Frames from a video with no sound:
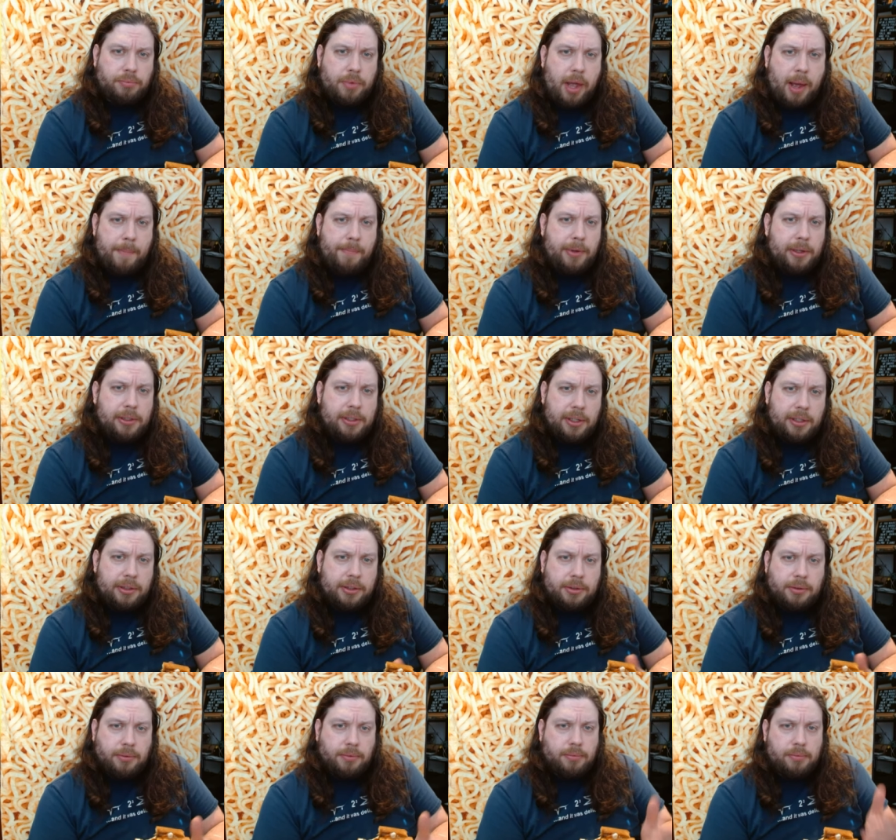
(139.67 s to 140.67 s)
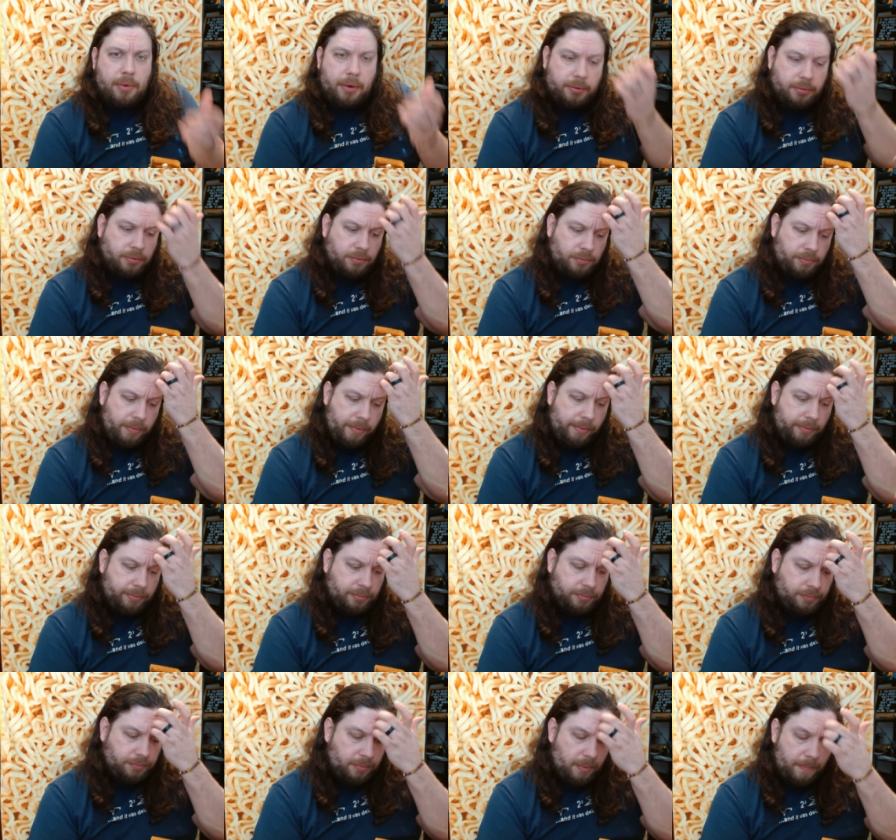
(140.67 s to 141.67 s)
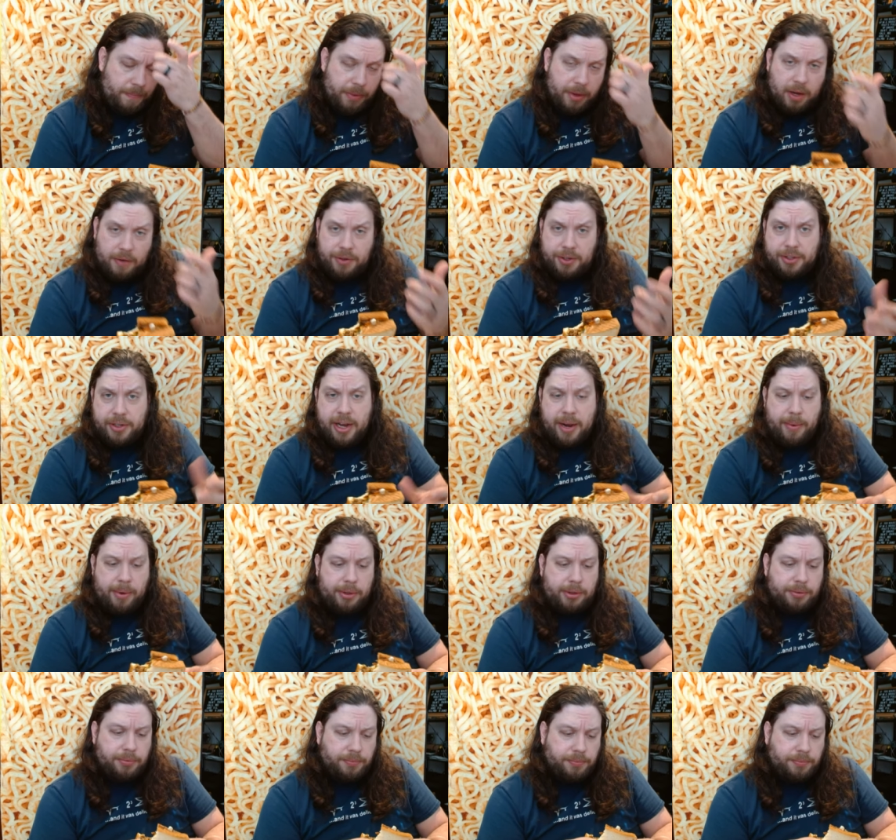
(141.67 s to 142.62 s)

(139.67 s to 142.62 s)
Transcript: emphasis of the sandwich,